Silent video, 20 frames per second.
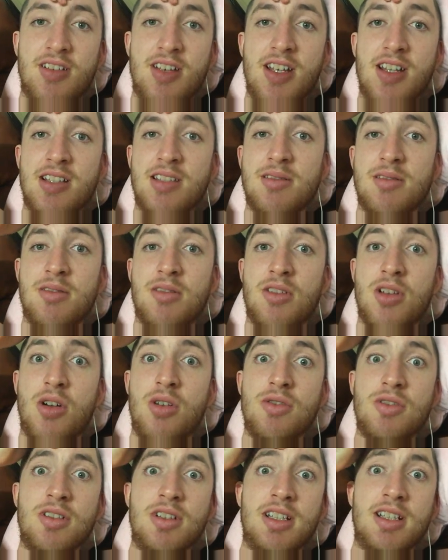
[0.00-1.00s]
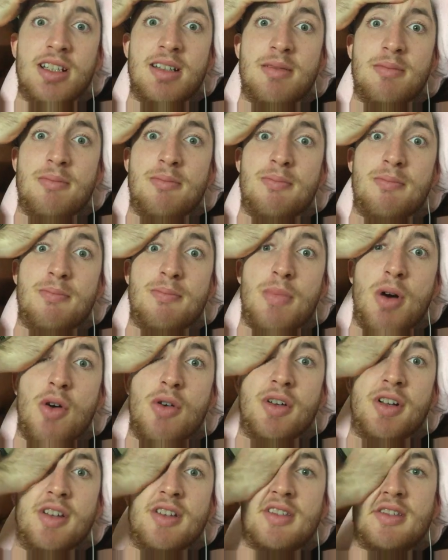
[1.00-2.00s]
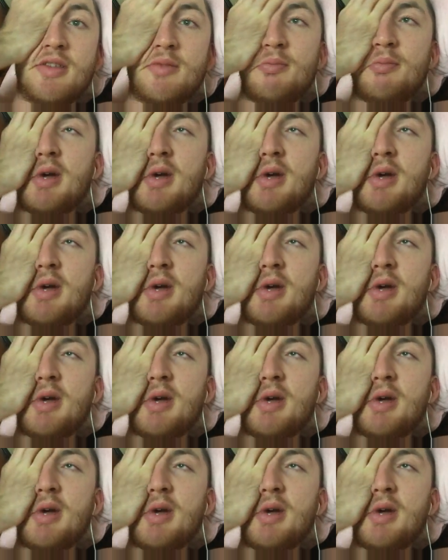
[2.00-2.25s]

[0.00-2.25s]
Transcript: It's totally bogus.